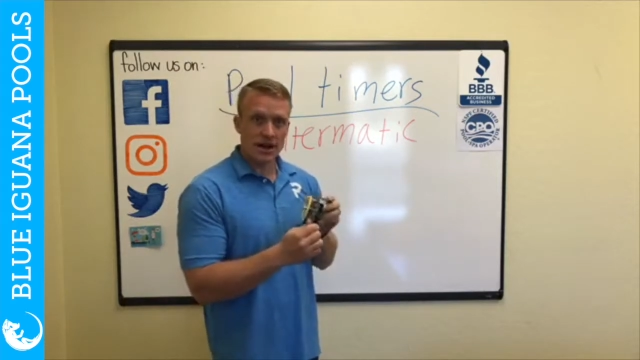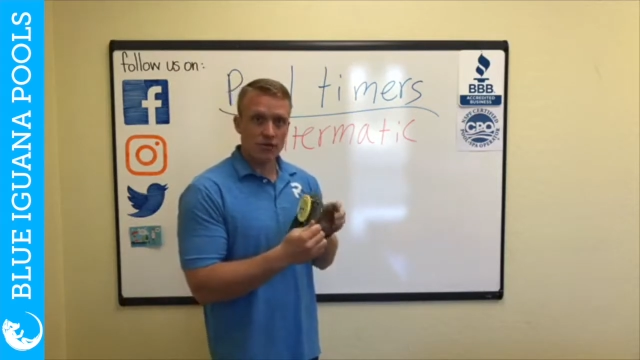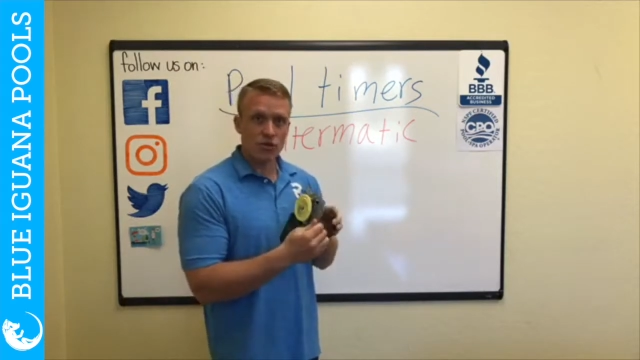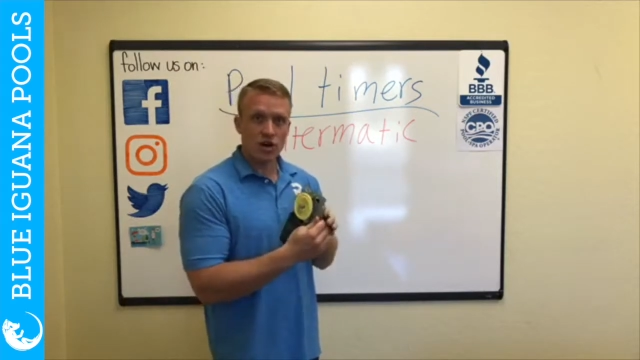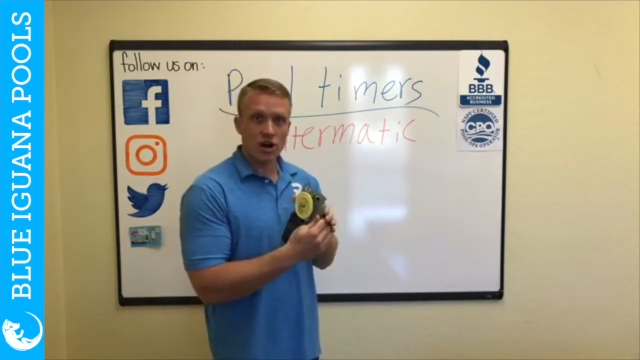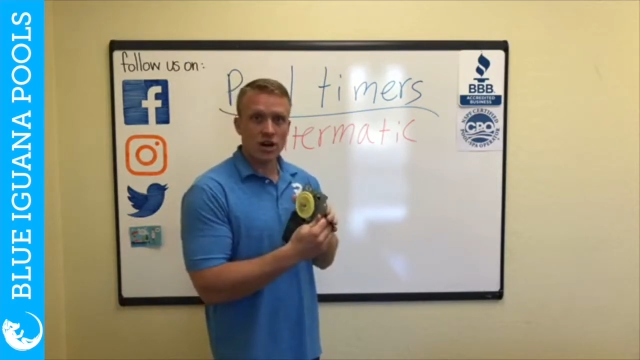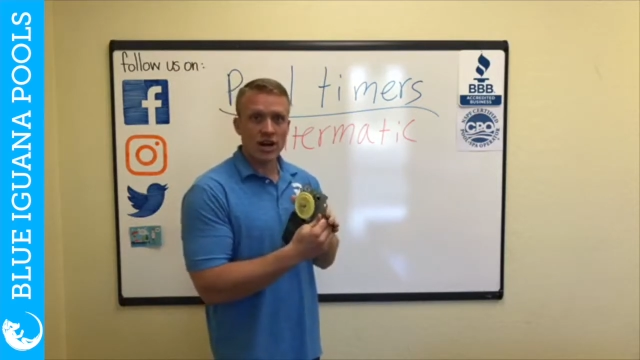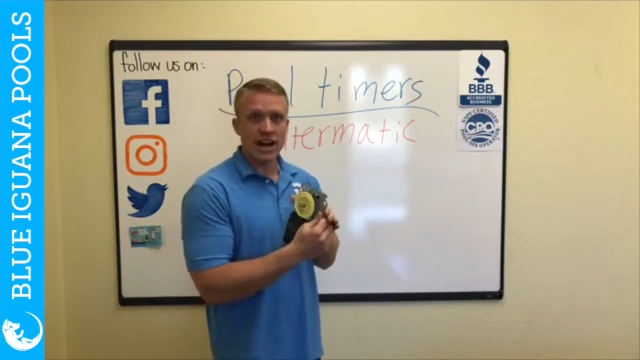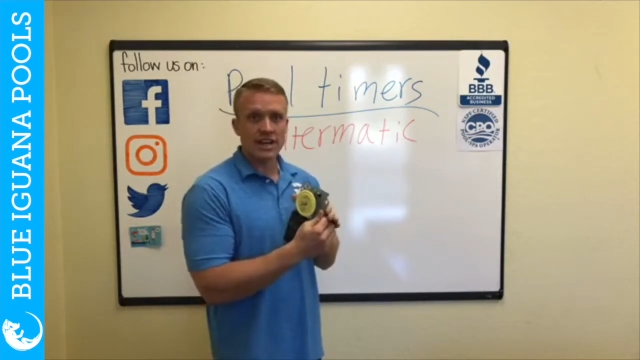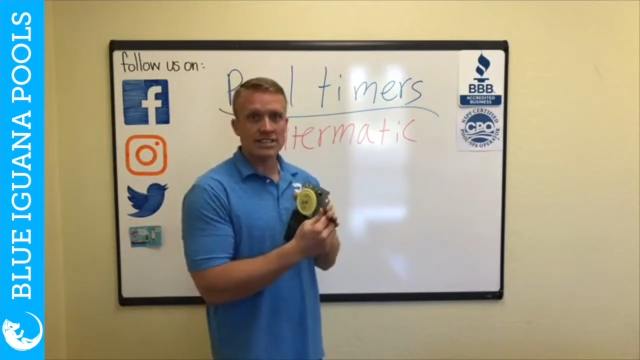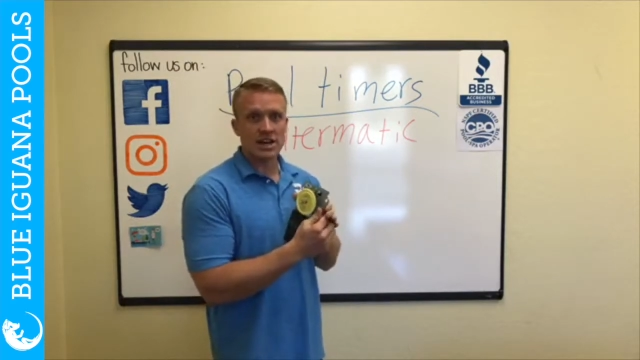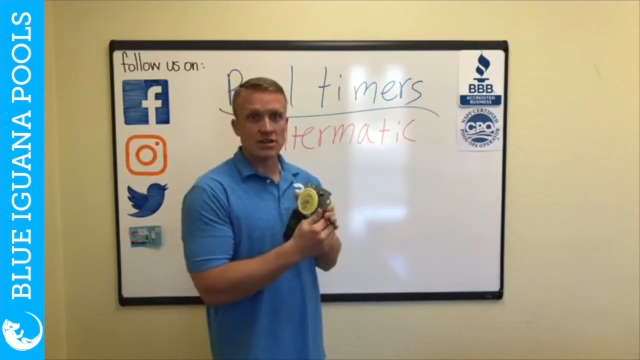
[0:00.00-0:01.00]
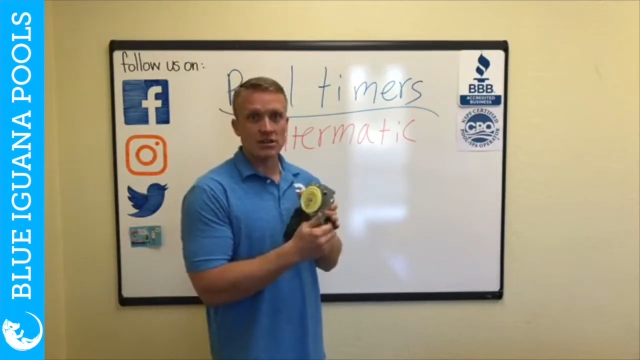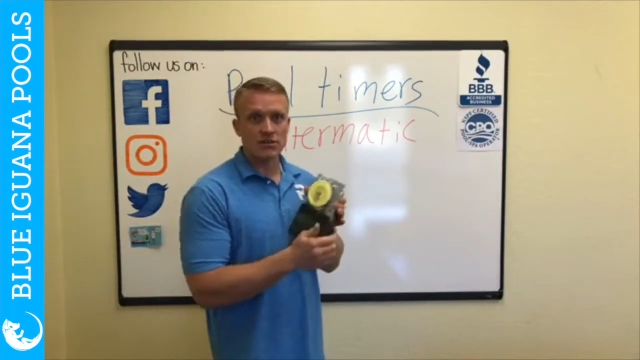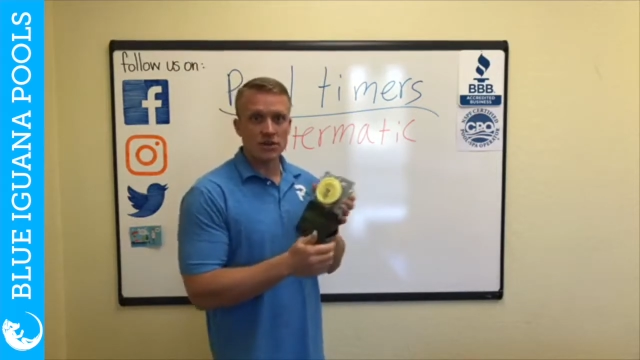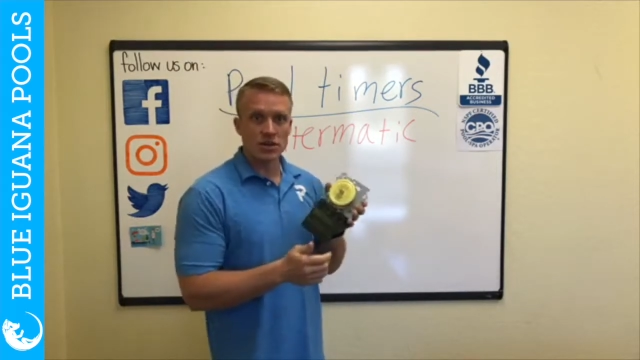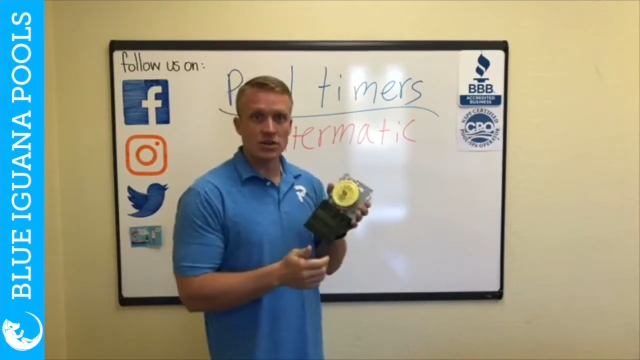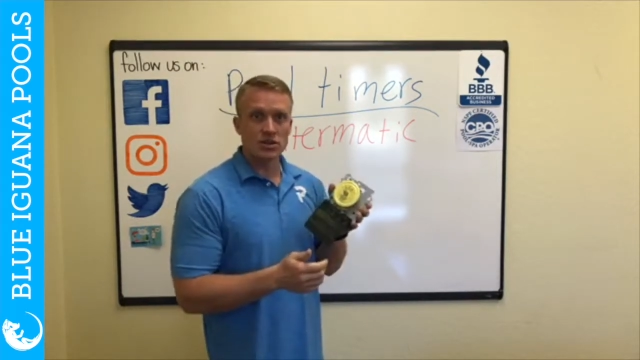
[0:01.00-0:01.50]
for our guys out in the
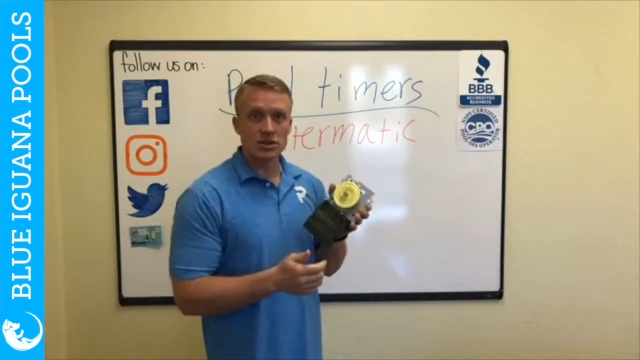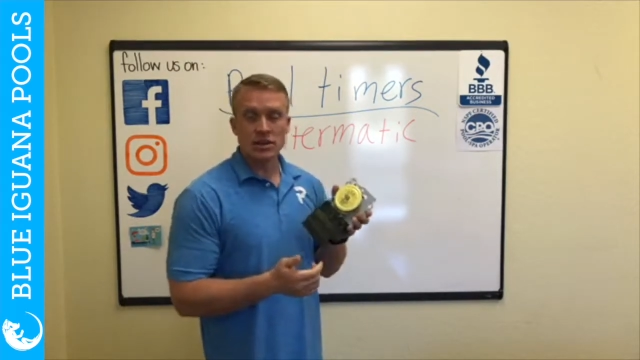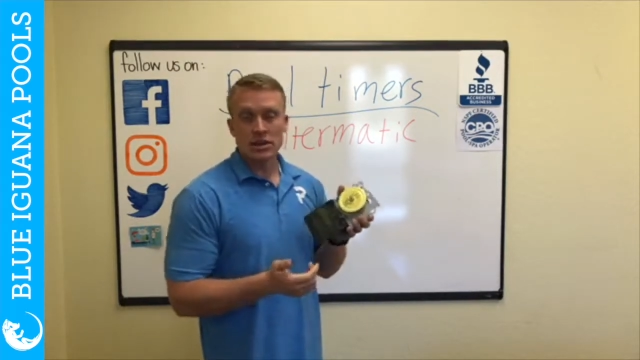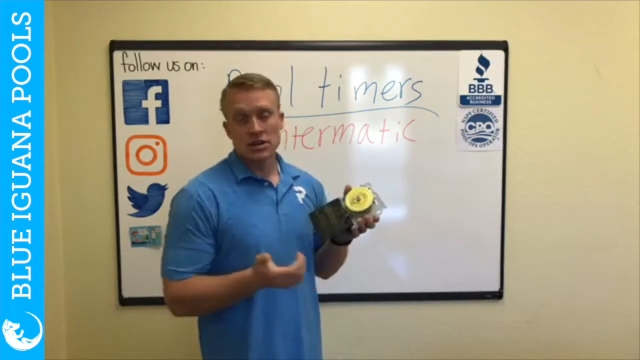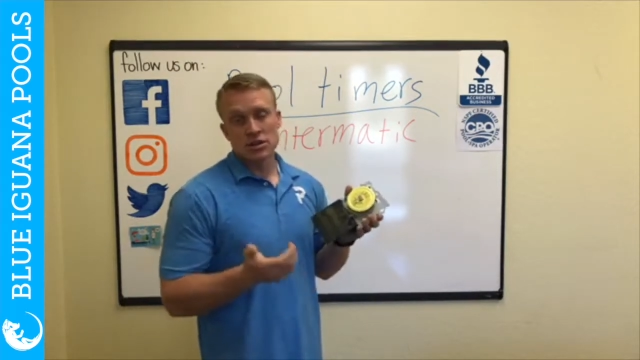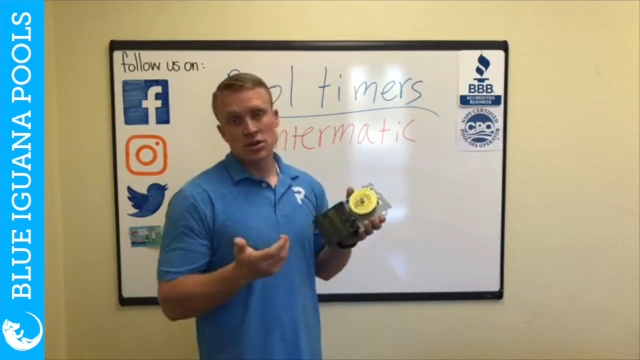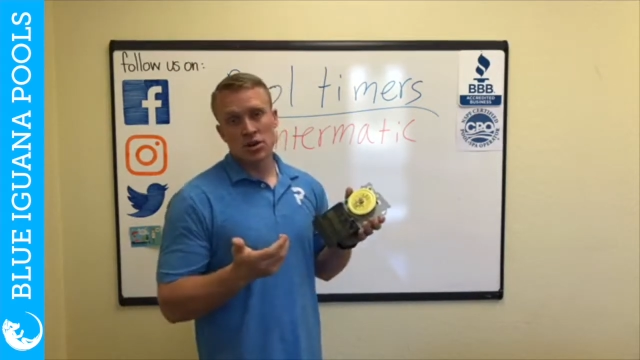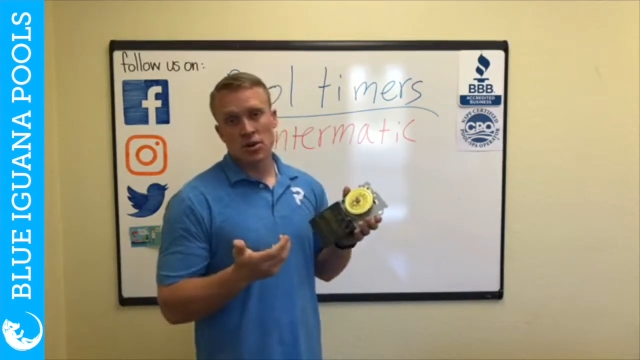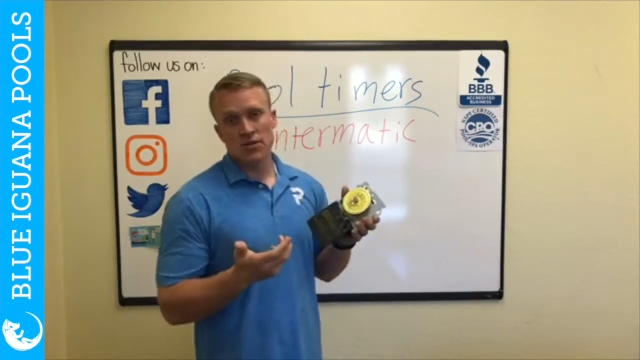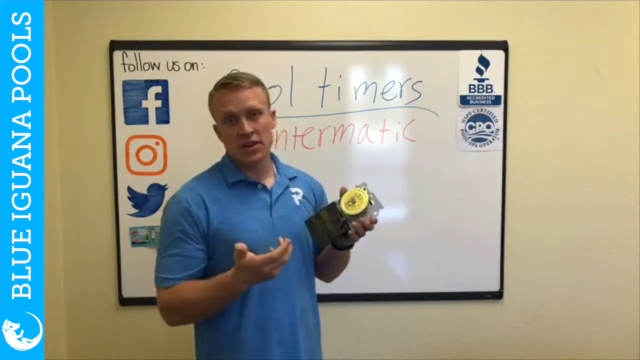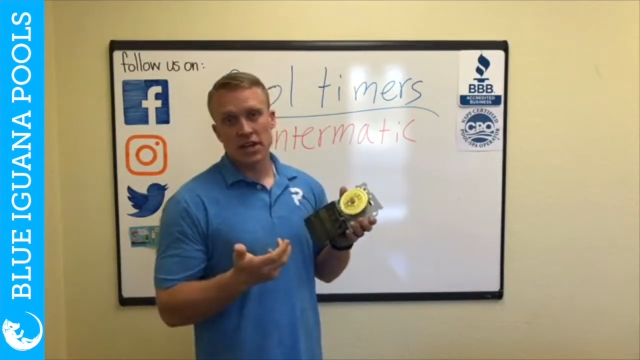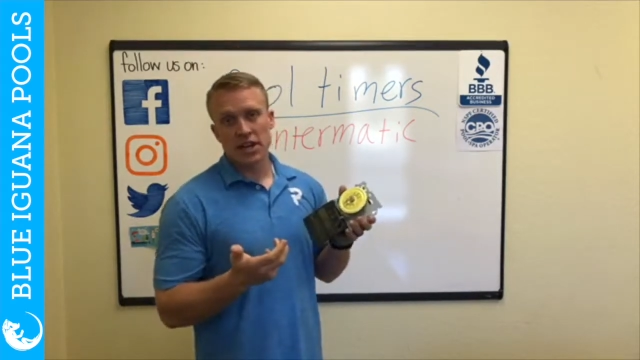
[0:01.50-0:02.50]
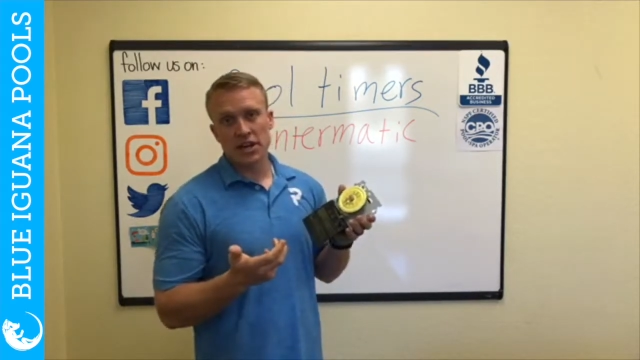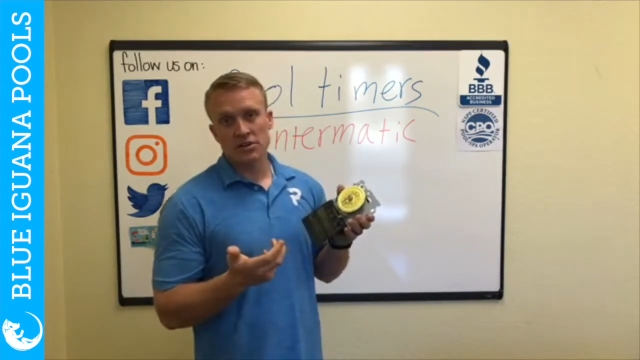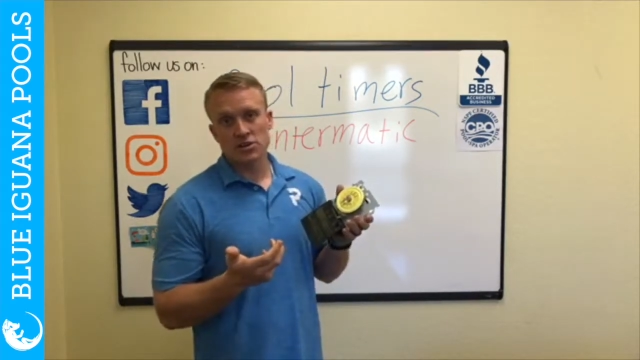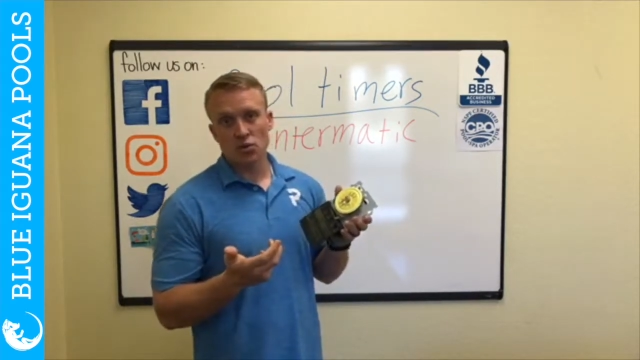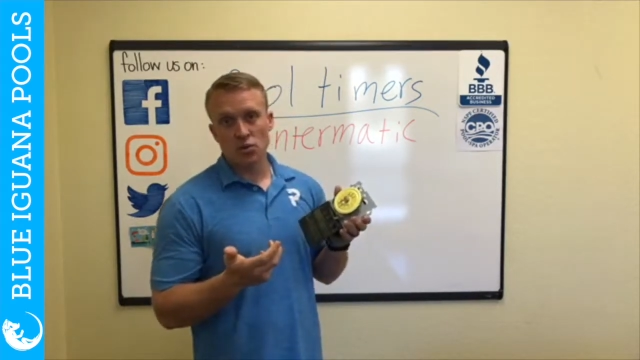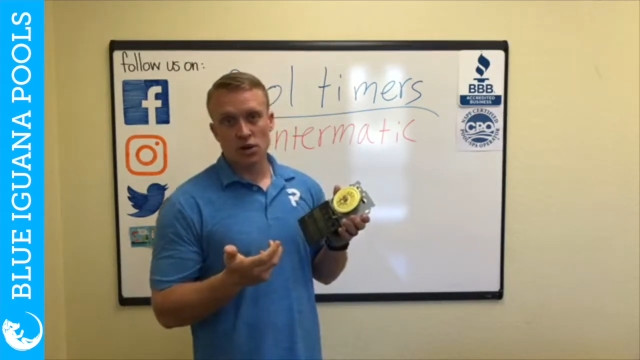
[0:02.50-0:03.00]
field to know if the gears are
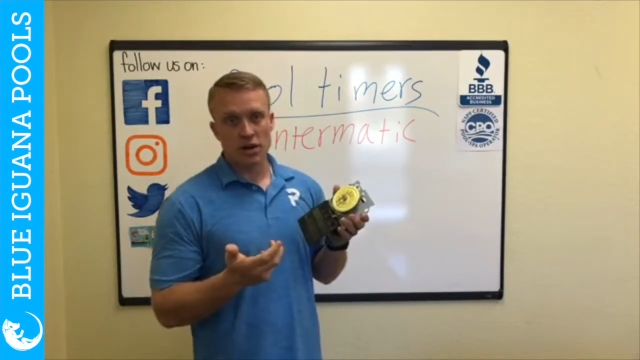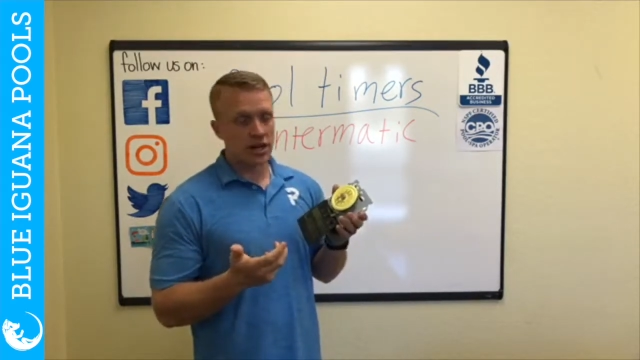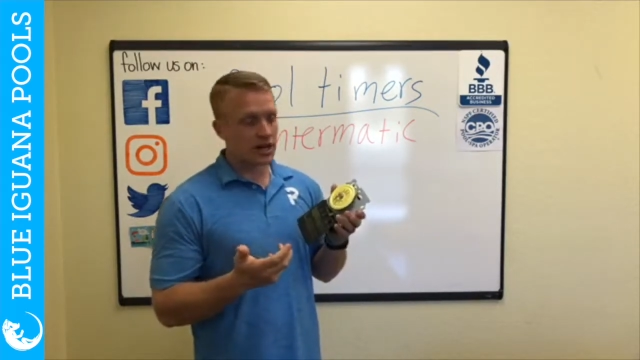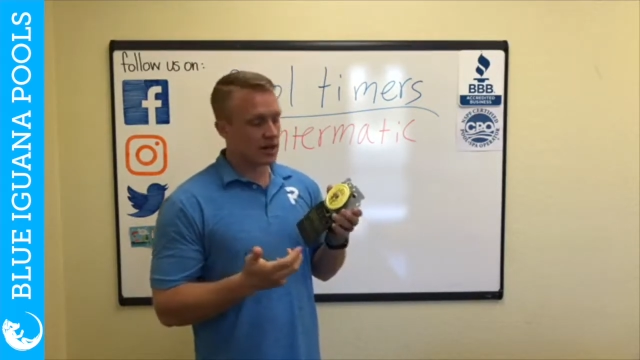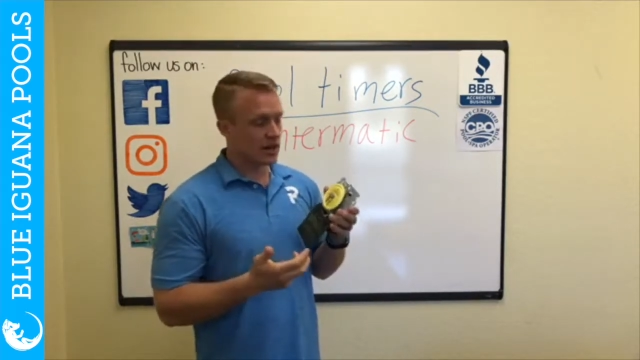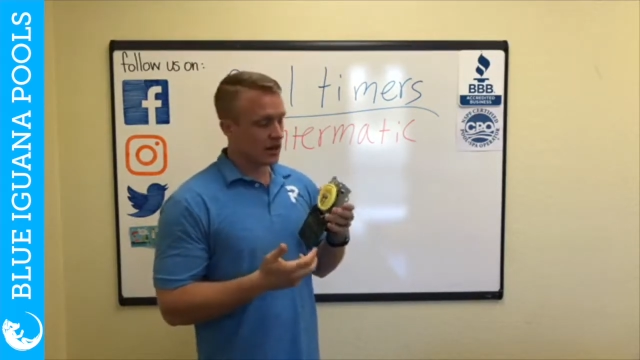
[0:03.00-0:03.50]
working.